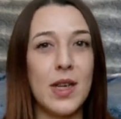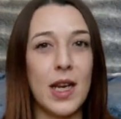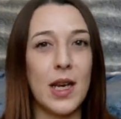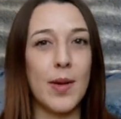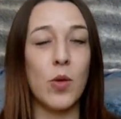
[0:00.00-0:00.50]

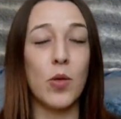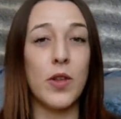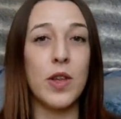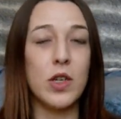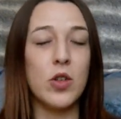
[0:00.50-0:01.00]
thinking about all
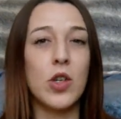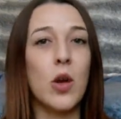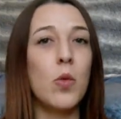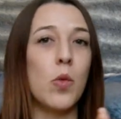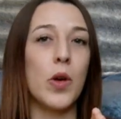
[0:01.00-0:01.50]
the things you
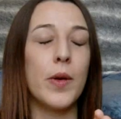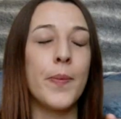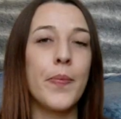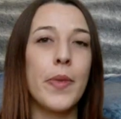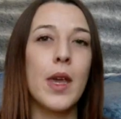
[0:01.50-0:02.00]
don't want.
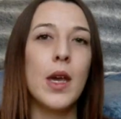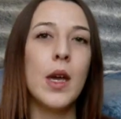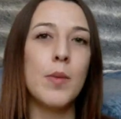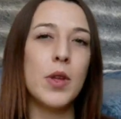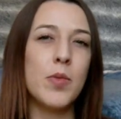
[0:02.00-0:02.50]

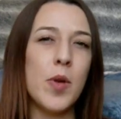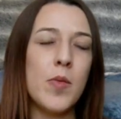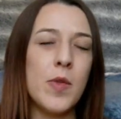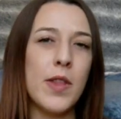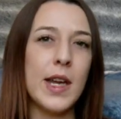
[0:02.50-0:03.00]
But the
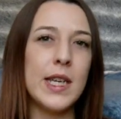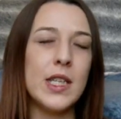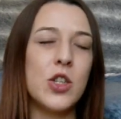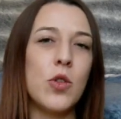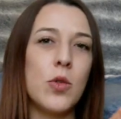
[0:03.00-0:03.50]
problem with that
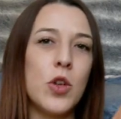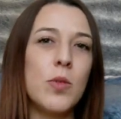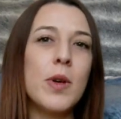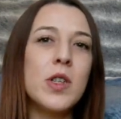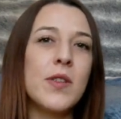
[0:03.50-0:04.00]
is
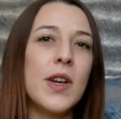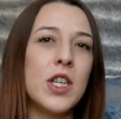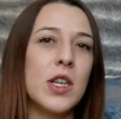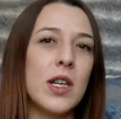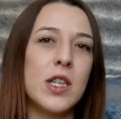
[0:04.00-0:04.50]
your
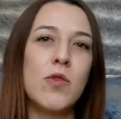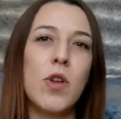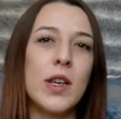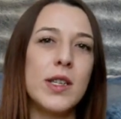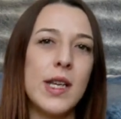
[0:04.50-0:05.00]
motivation actually
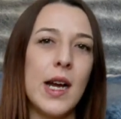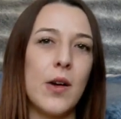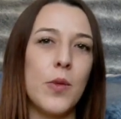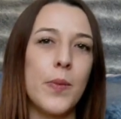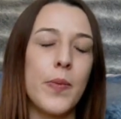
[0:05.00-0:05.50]
runs
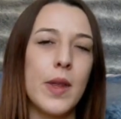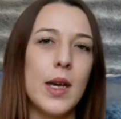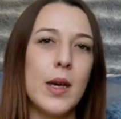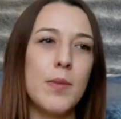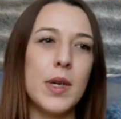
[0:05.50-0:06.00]
out,
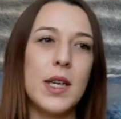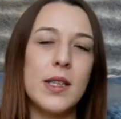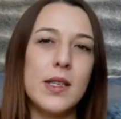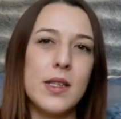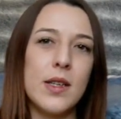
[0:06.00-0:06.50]

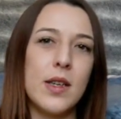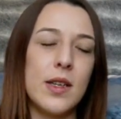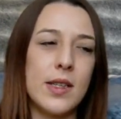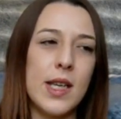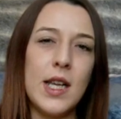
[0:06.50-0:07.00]
because
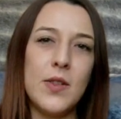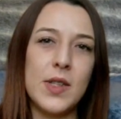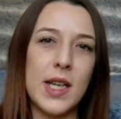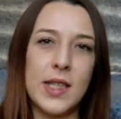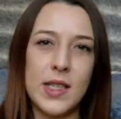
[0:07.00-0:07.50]
say you've
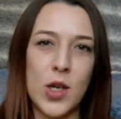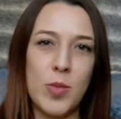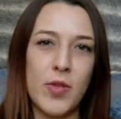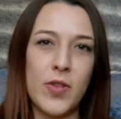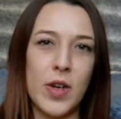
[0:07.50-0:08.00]
stayed
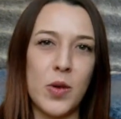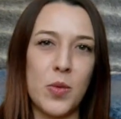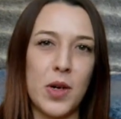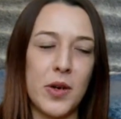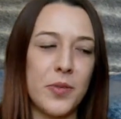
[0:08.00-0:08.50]
sober for a
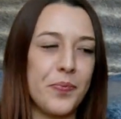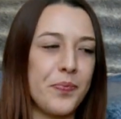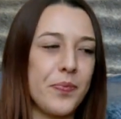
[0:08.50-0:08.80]
little while,